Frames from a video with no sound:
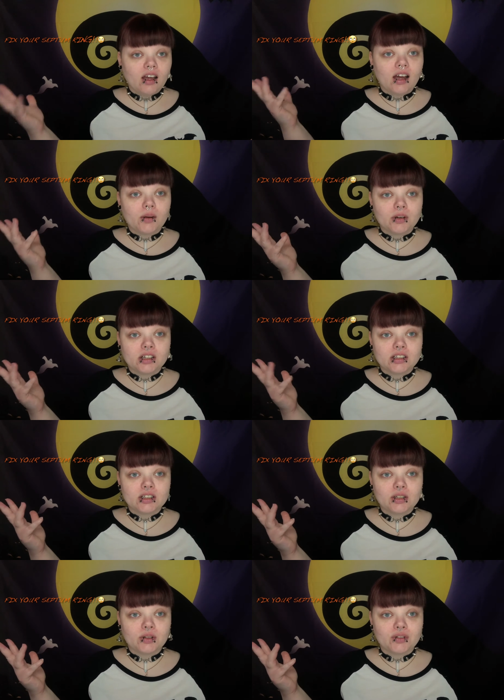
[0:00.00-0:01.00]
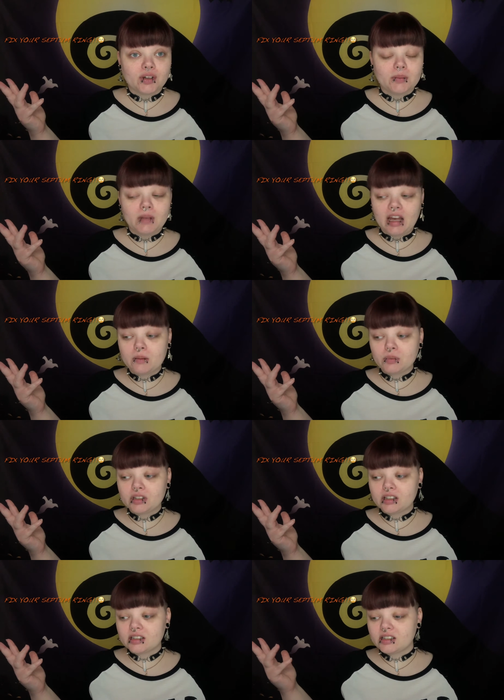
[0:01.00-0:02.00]
I wanted to do a fun makeup
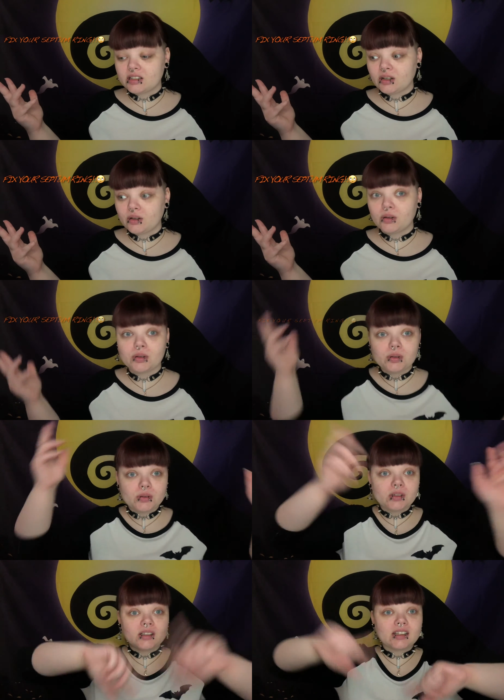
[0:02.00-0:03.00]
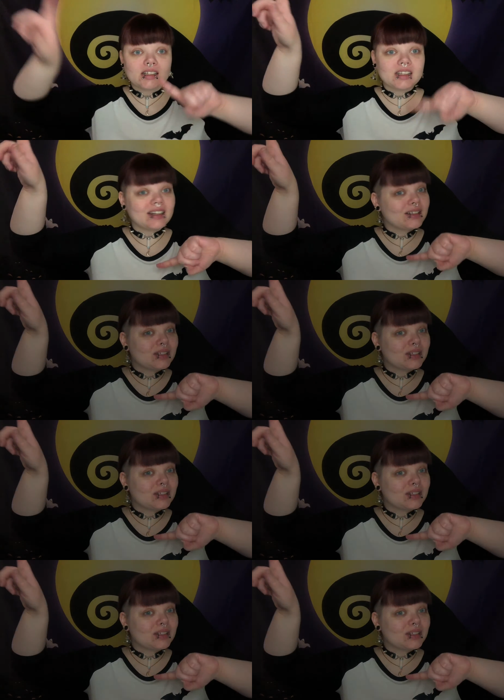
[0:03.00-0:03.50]
look, so let's get into the